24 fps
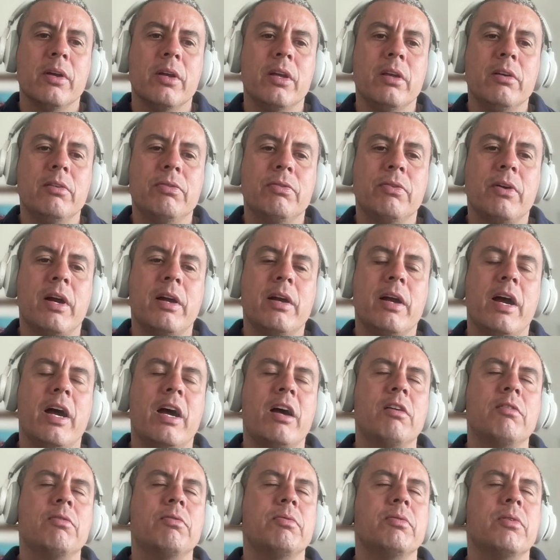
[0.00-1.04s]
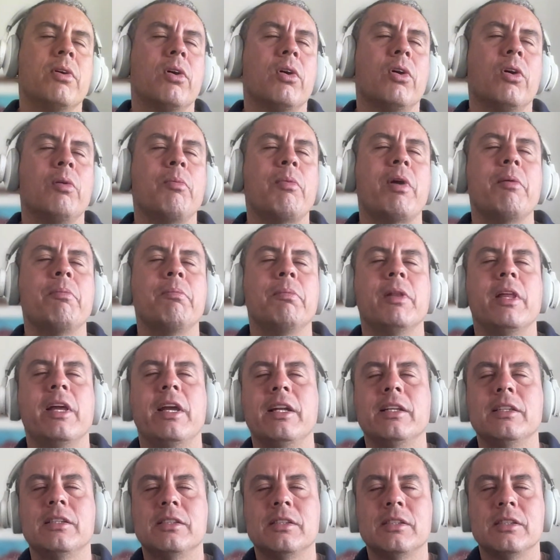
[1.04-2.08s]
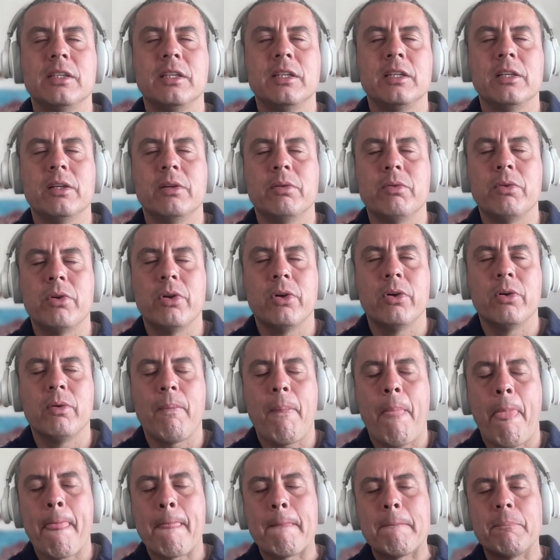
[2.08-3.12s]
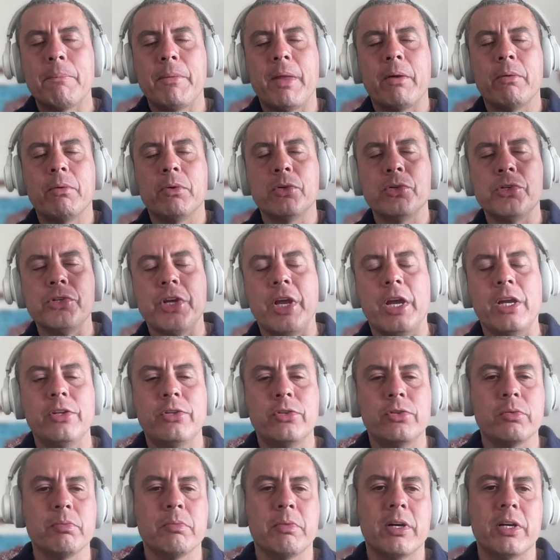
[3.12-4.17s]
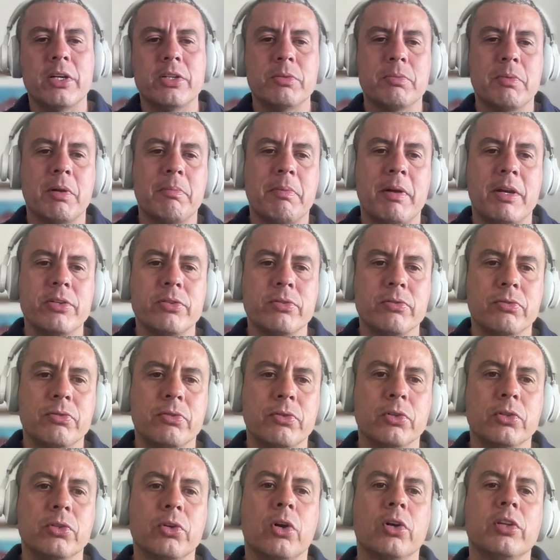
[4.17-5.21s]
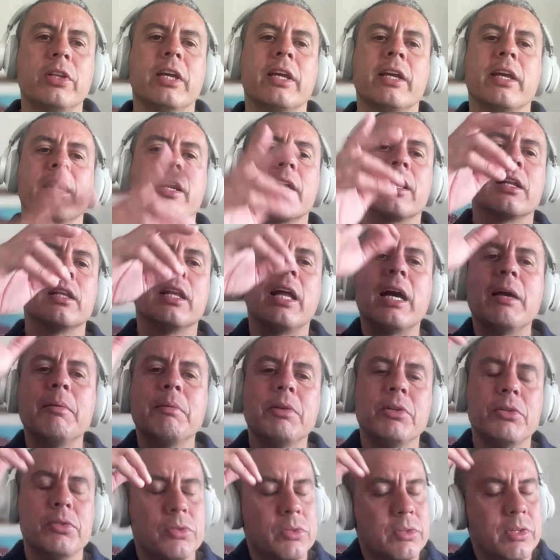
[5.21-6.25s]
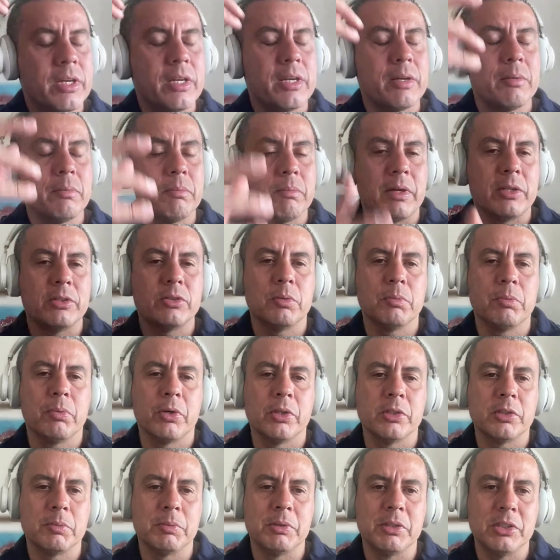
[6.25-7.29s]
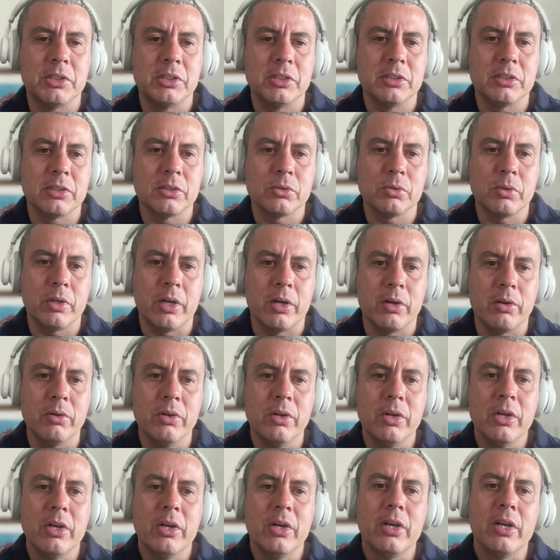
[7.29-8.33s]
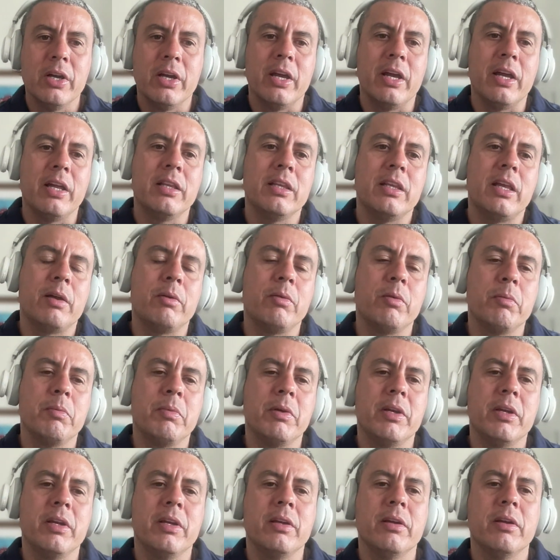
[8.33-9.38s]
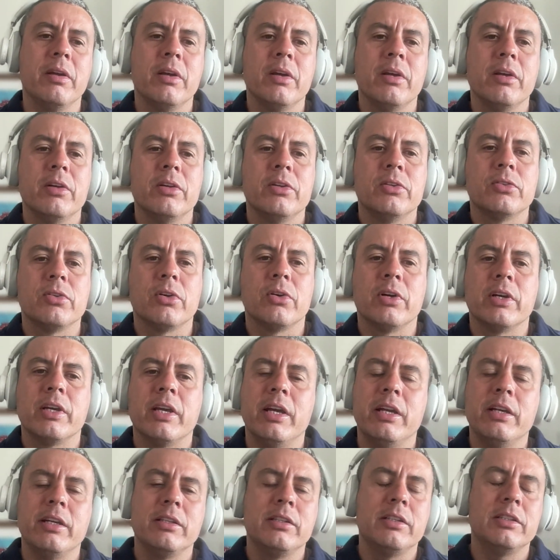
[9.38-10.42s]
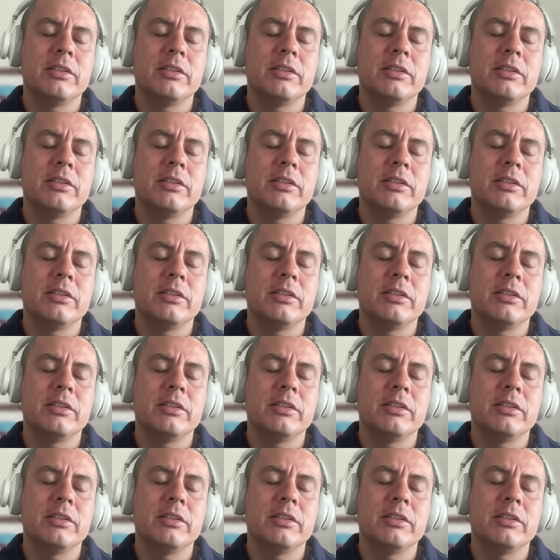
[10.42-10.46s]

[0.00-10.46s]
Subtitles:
if I have all my plants in the row, that will shade too much my passion fruit, or they can climb into the my support species as well, and that will be. So again,